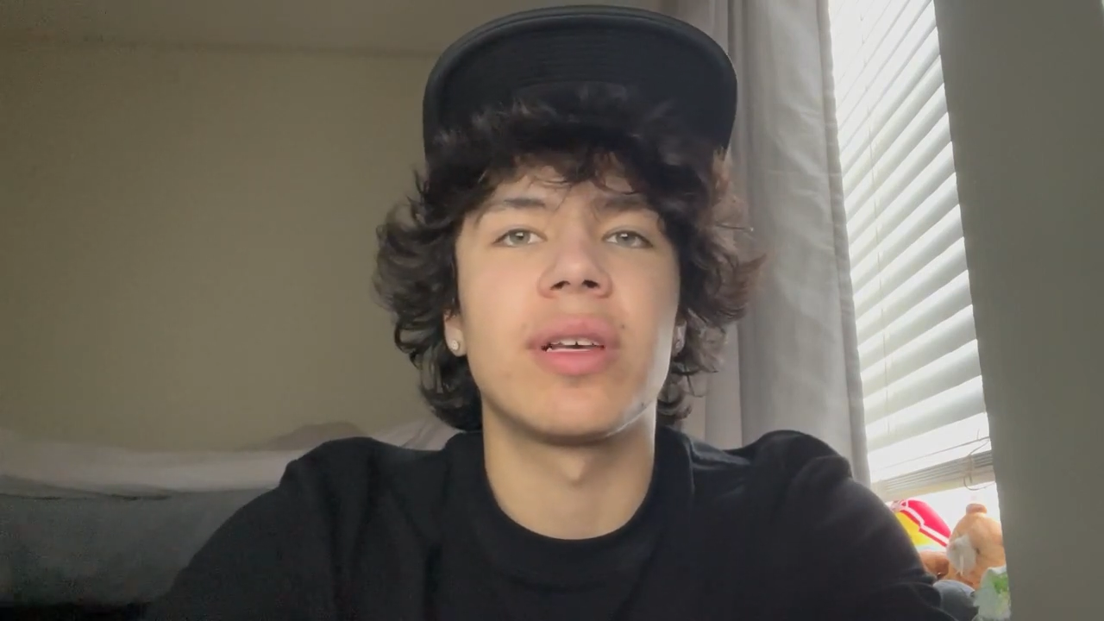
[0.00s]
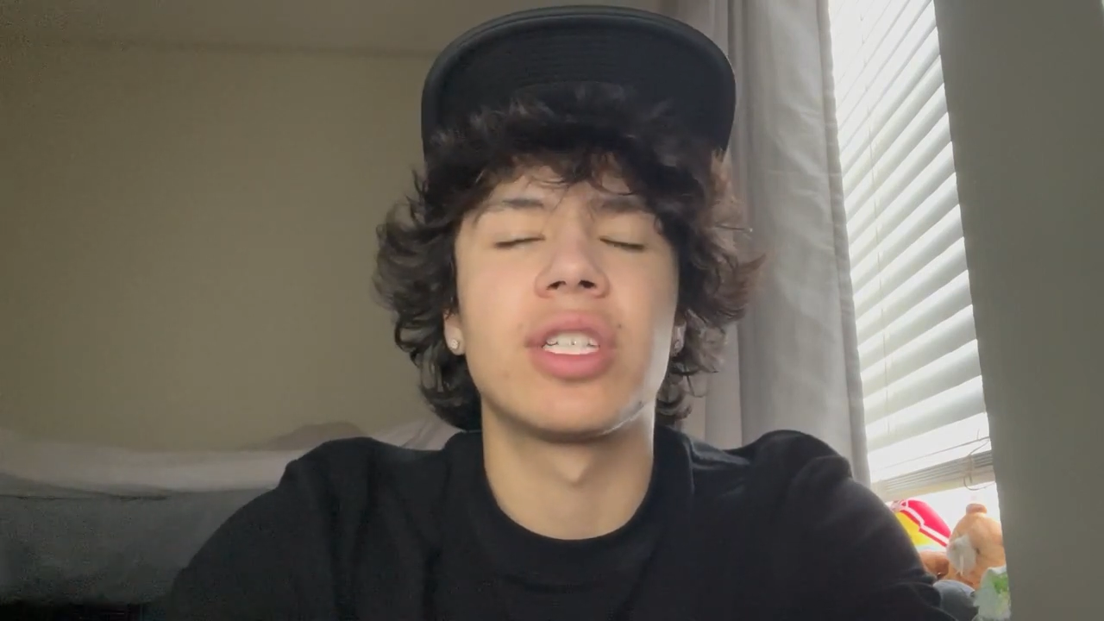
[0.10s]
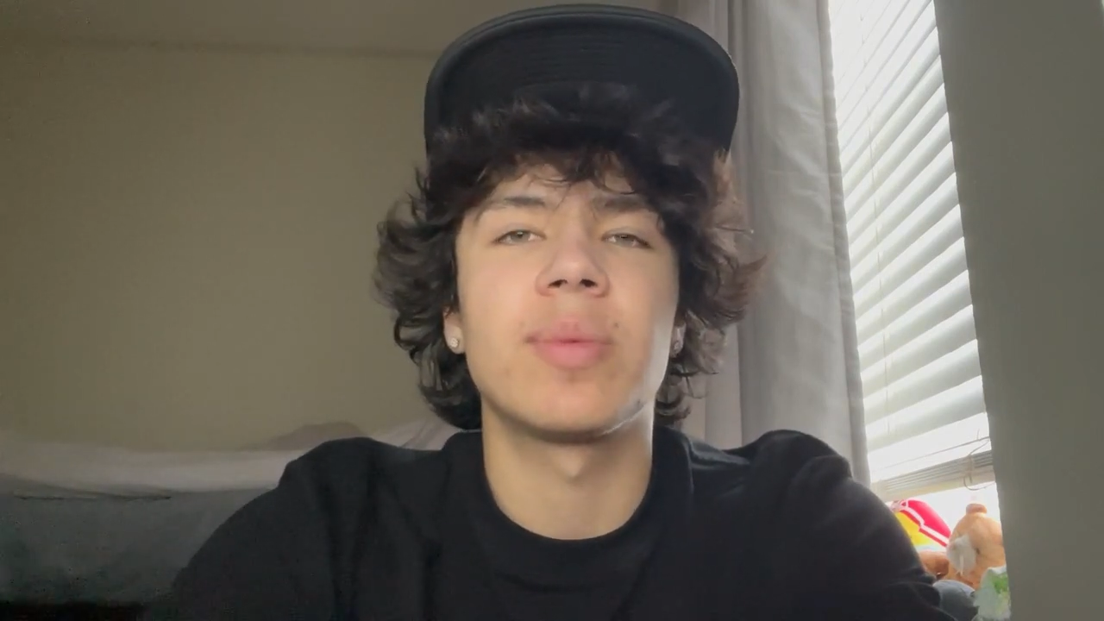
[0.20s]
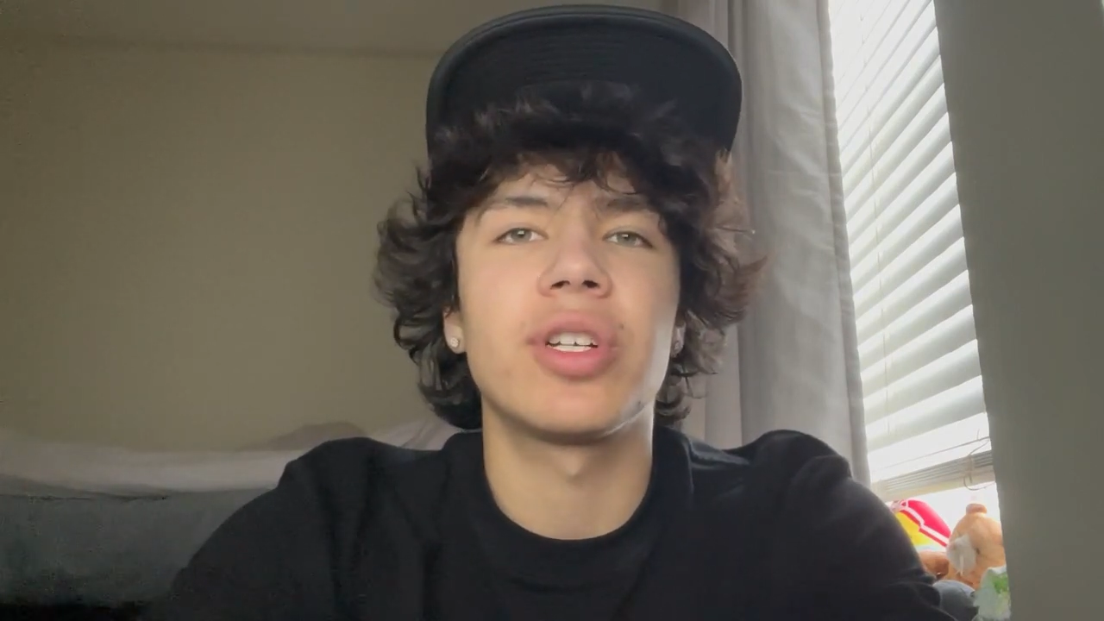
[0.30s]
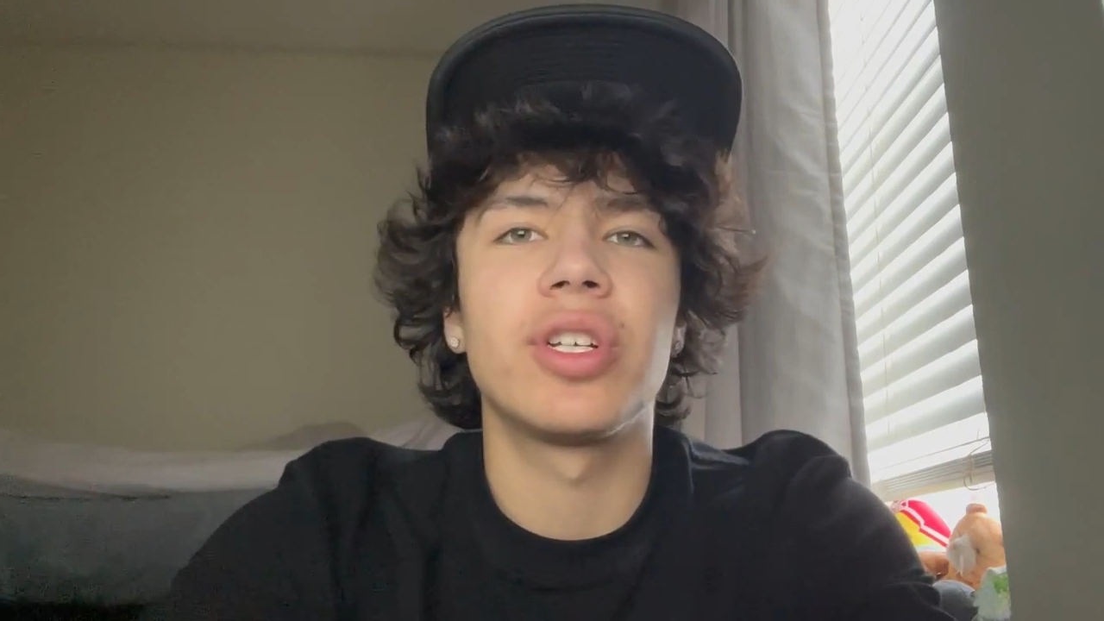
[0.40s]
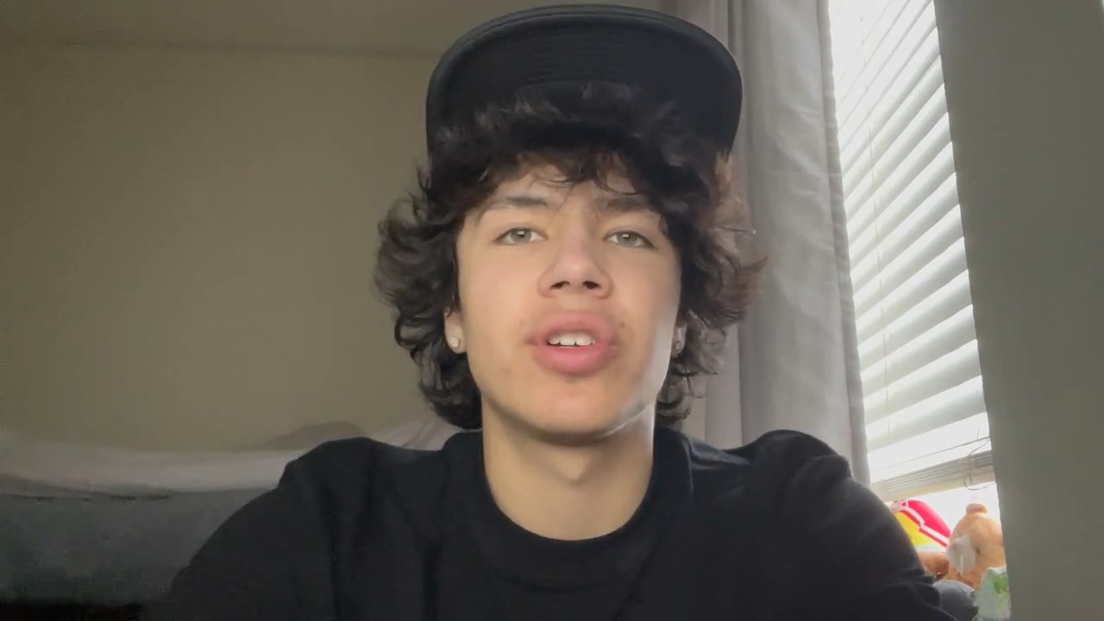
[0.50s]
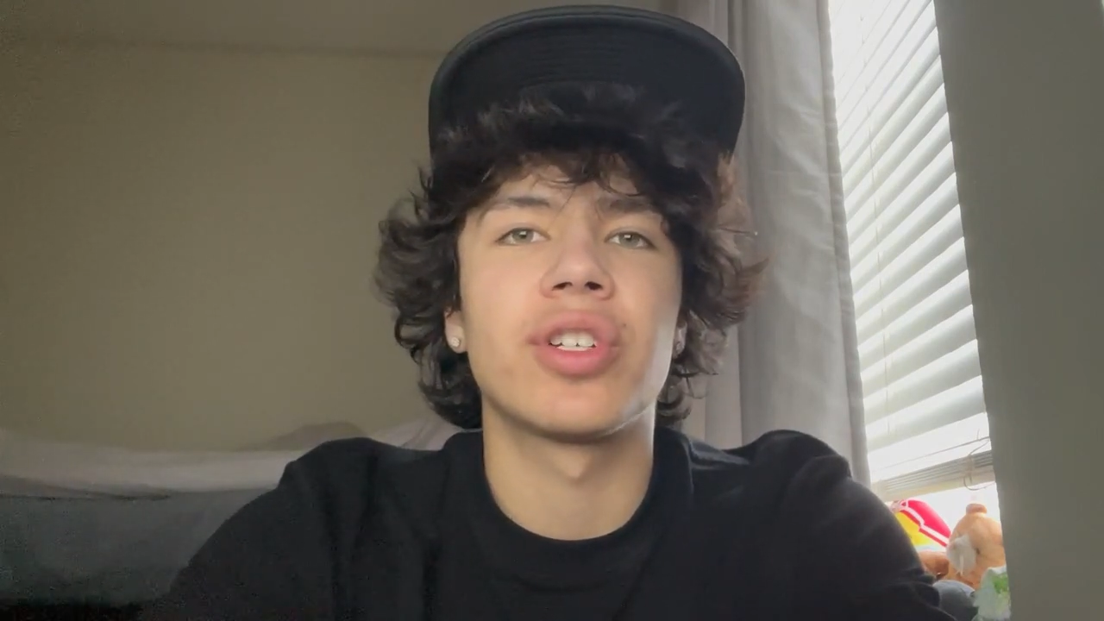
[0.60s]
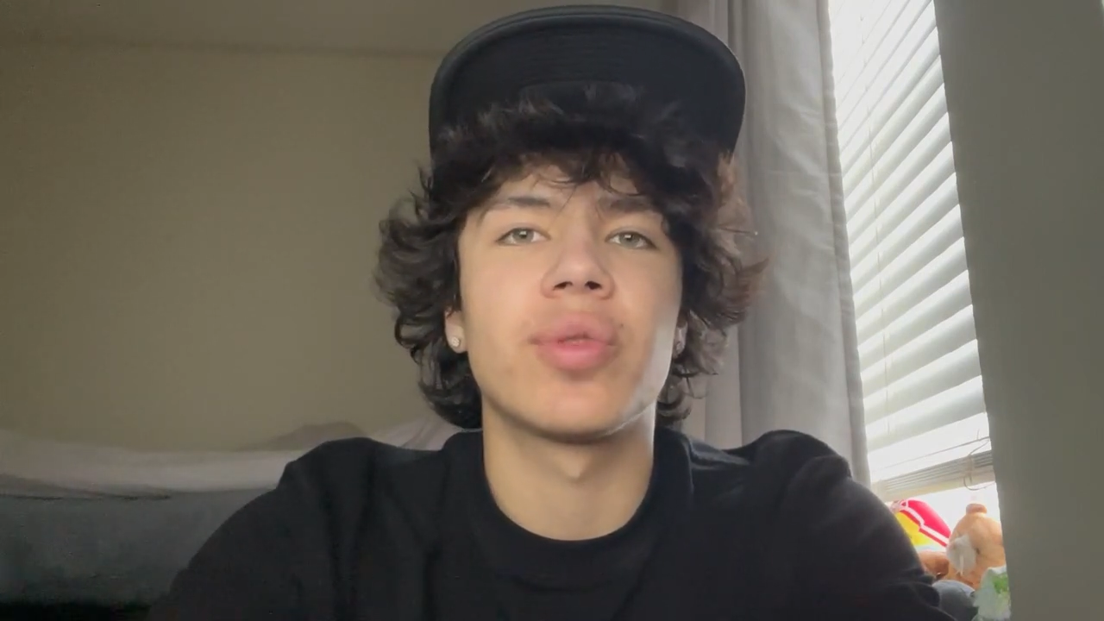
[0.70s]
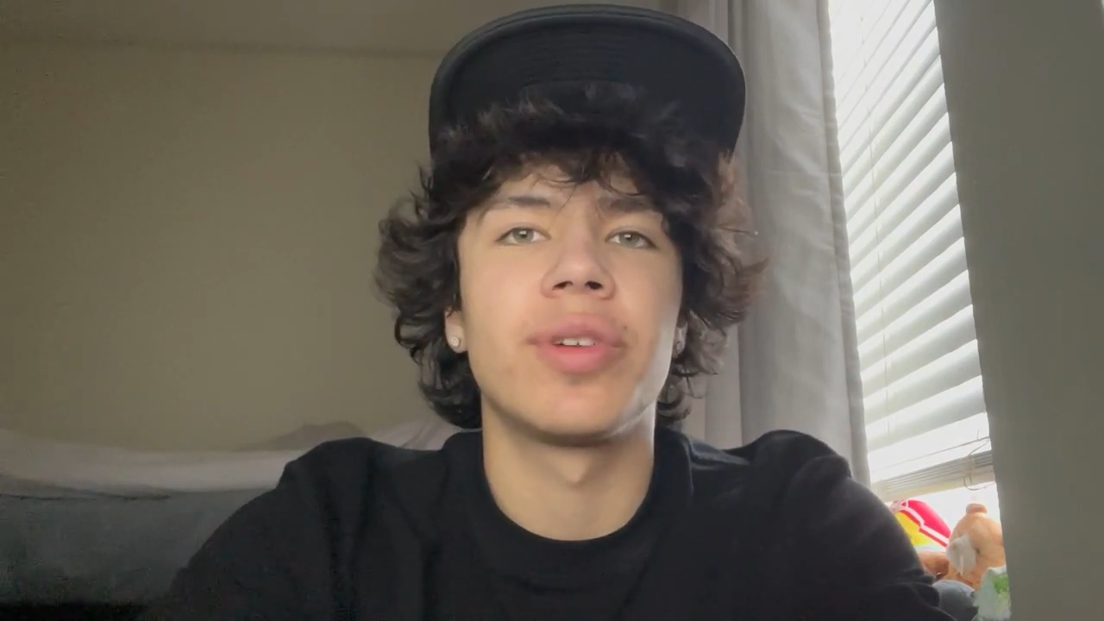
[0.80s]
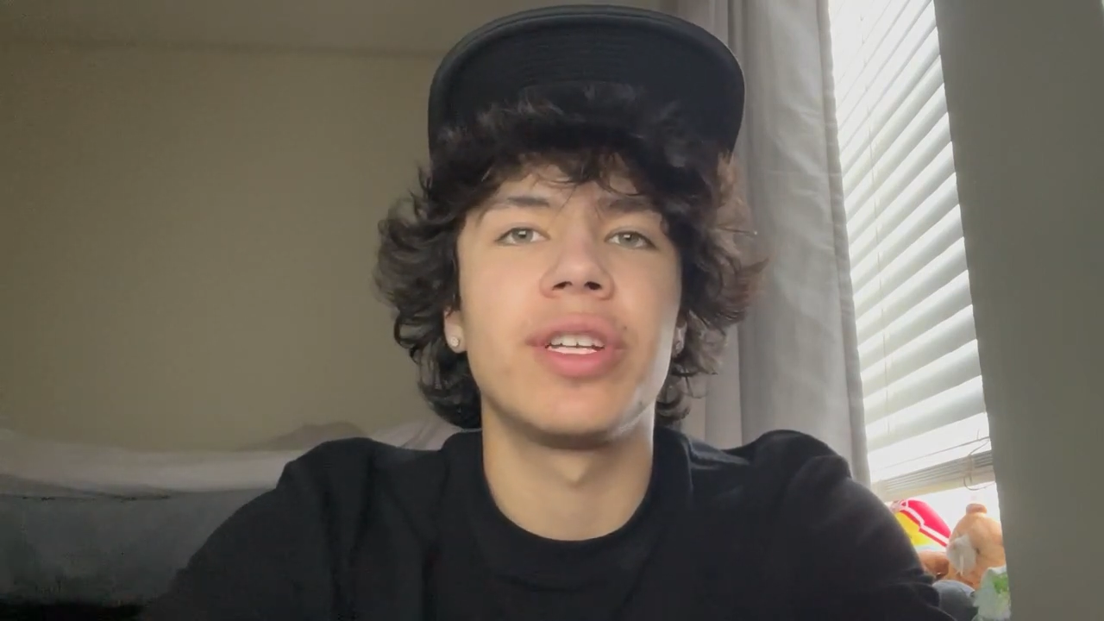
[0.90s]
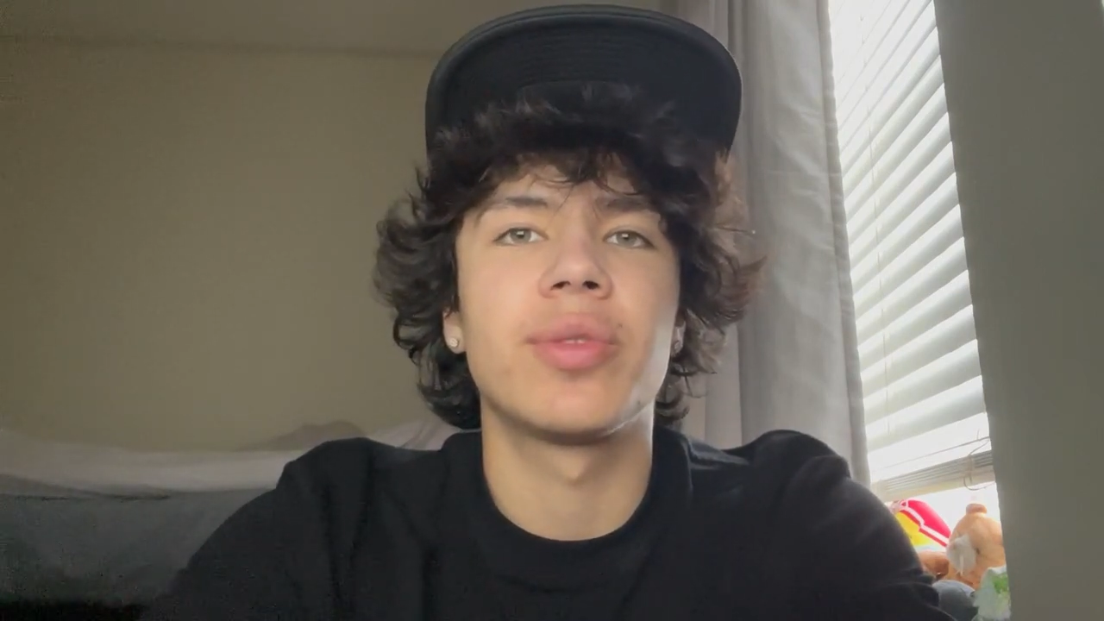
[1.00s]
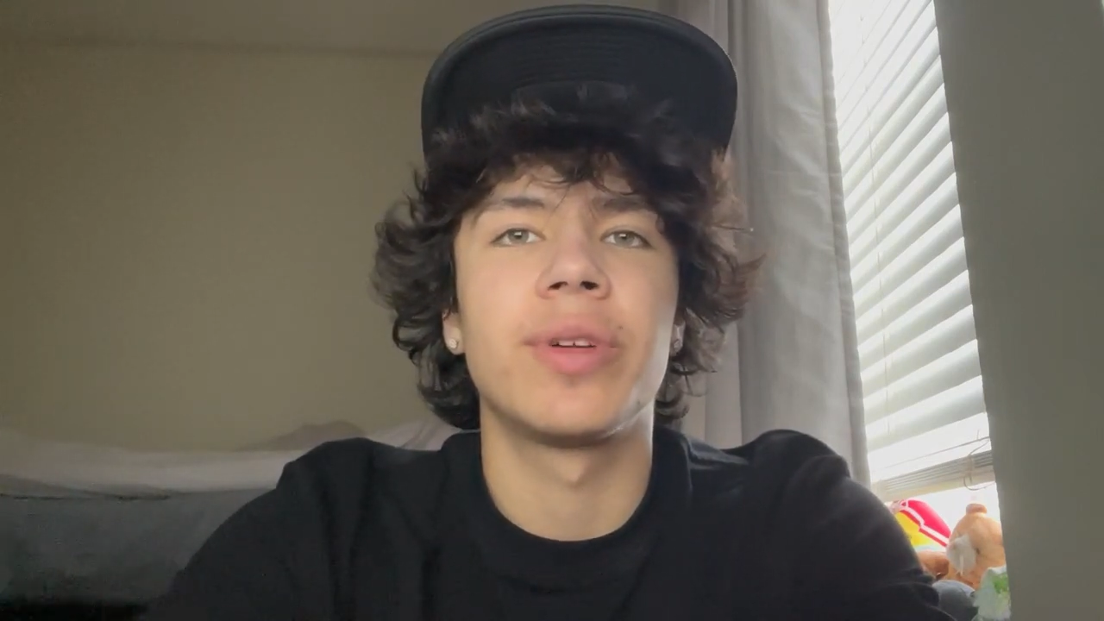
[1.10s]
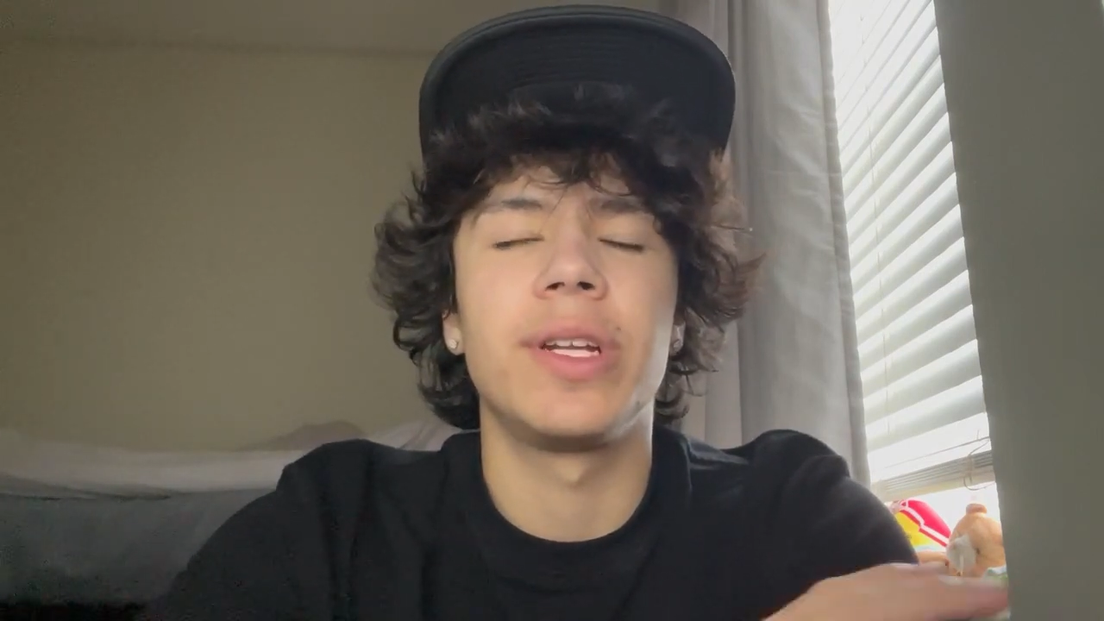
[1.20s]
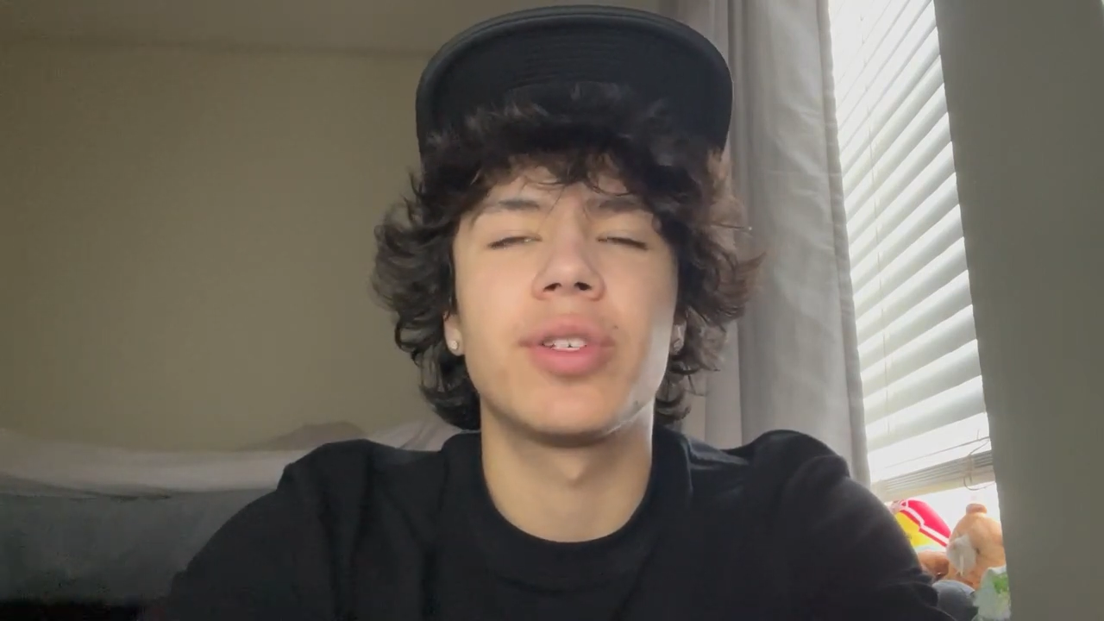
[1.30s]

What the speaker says: especially during 2020,